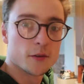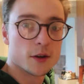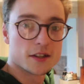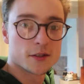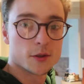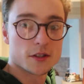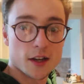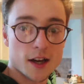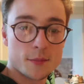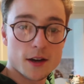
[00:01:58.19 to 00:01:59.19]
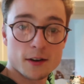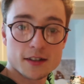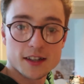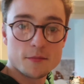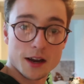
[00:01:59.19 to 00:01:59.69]
which was a bit
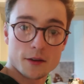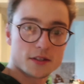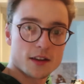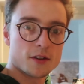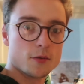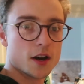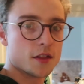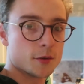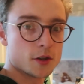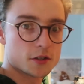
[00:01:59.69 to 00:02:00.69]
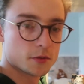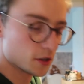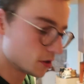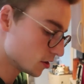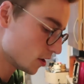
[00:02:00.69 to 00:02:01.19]
risky, but it was definitely worth it. We got some
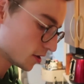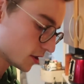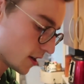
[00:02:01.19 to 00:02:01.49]
good shots.